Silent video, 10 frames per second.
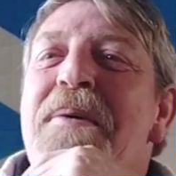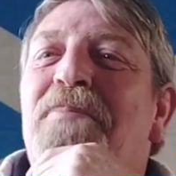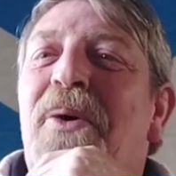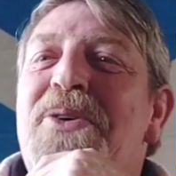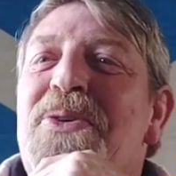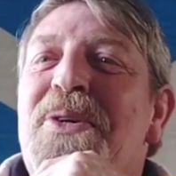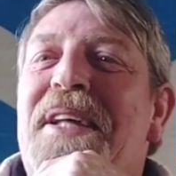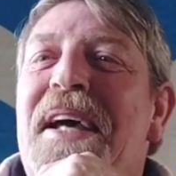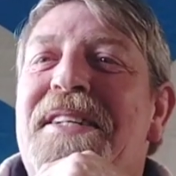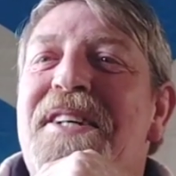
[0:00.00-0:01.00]
Bojo
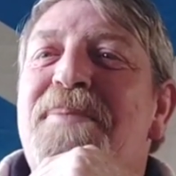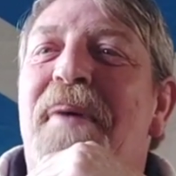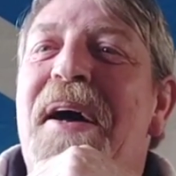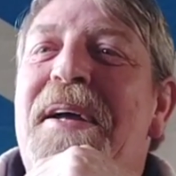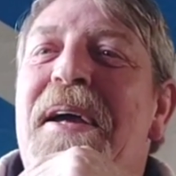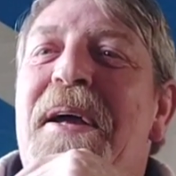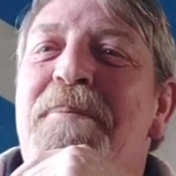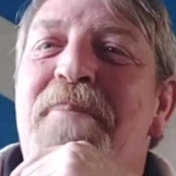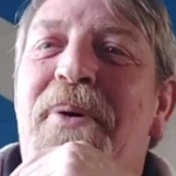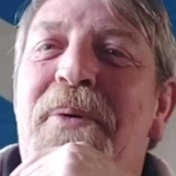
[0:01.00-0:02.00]
takes a spanking
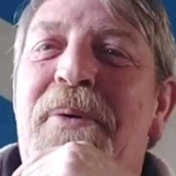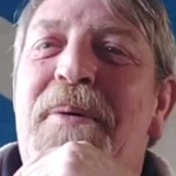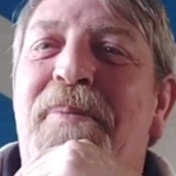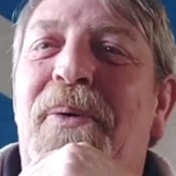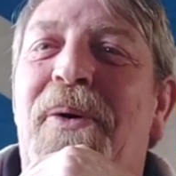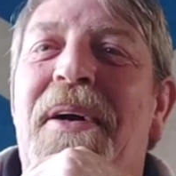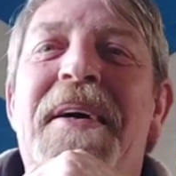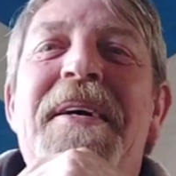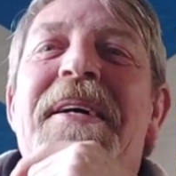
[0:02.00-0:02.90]
and brutal report.